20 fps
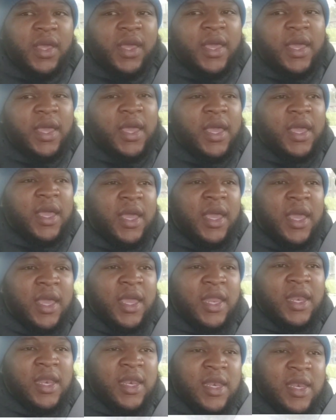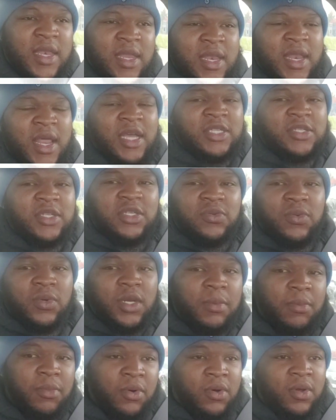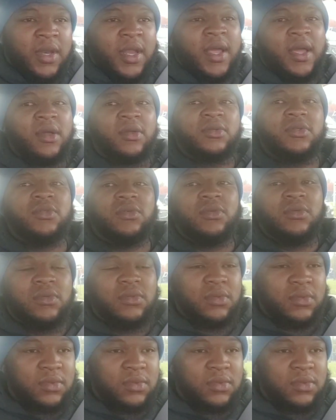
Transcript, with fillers: And that's just what it boiled down to.